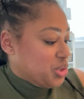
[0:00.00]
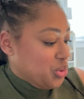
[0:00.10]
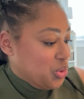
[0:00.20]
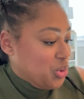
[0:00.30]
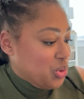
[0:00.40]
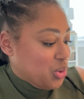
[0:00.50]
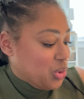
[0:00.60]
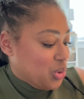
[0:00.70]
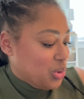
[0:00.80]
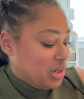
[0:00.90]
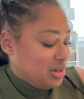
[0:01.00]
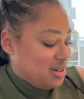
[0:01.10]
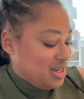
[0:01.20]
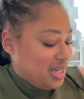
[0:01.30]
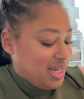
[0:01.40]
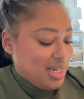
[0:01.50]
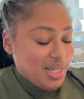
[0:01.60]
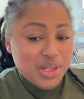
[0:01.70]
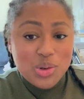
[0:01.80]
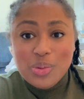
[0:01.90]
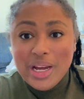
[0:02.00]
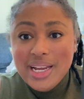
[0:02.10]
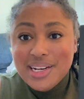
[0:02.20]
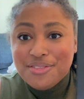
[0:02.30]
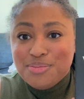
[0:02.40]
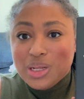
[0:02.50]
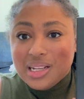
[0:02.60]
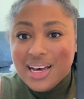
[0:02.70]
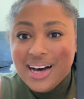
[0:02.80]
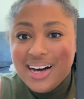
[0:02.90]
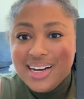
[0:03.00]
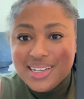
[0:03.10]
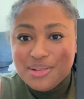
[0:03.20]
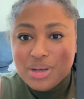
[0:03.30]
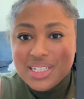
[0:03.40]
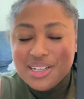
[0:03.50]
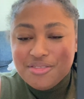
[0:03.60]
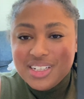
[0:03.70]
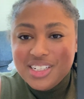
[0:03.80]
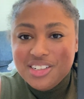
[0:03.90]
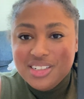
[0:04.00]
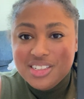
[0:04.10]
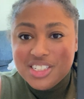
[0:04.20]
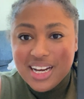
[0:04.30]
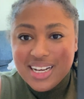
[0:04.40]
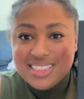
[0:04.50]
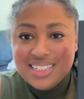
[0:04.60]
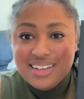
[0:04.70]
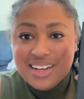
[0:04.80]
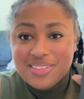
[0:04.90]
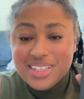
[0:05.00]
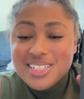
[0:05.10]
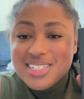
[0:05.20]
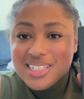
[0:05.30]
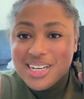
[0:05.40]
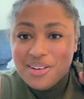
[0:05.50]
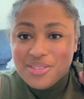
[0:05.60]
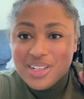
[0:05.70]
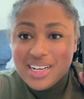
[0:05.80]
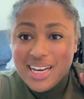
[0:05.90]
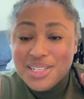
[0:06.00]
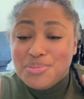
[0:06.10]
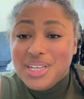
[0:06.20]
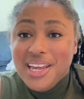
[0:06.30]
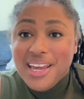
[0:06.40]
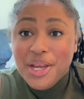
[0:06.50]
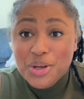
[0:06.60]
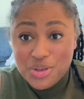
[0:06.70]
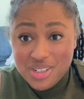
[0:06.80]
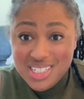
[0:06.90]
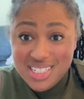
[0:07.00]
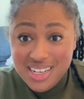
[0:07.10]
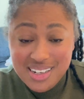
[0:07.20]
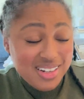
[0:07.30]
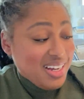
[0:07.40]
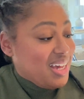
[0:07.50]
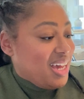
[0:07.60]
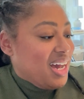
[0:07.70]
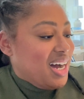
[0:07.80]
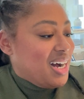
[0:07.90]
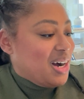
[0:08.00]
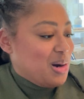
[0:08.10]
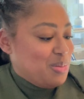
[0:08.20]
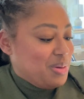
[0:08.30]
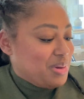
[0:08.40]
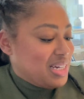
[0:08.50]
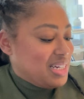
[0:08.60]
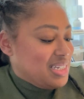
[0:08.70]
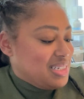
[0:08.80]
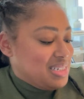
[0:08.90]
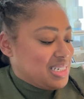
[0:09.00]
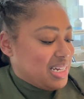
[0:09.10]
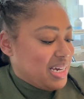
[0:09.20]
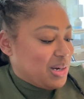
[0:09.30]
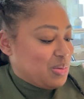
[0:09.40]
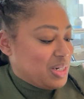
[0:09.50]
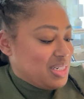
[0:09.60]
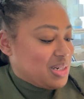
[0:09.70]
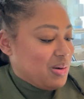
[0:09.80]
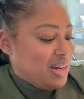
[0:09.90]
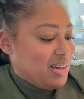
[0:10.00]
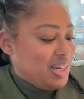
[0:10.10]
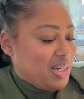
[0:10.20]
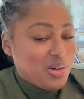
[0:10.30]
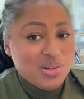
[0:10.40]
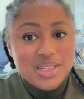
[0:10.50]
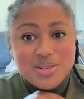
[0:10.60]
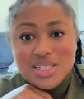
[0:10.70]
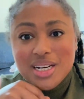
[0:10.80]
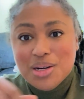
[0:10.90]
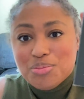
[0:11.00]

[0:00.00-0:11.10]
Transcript: Ooh, The Weight of Blood by Tiffany D. Jackson. Now, this is a cover that has me interested because, like, what is going on here? There's a